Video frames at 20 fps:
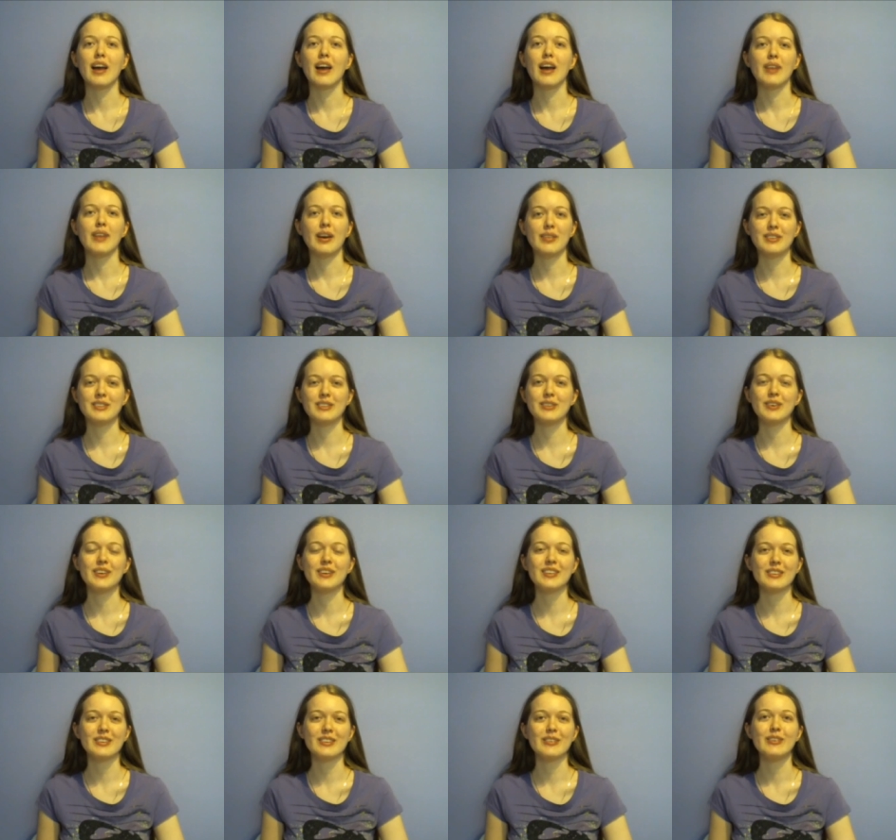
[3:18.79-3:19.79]
I was going
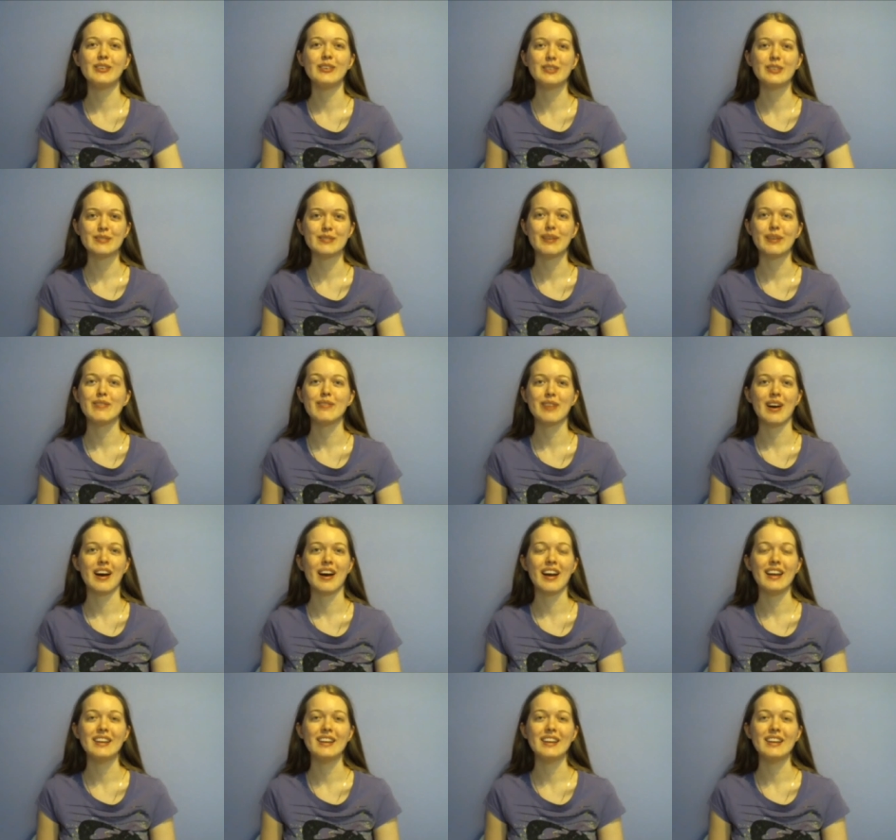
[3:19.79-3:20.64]
to lose my mind.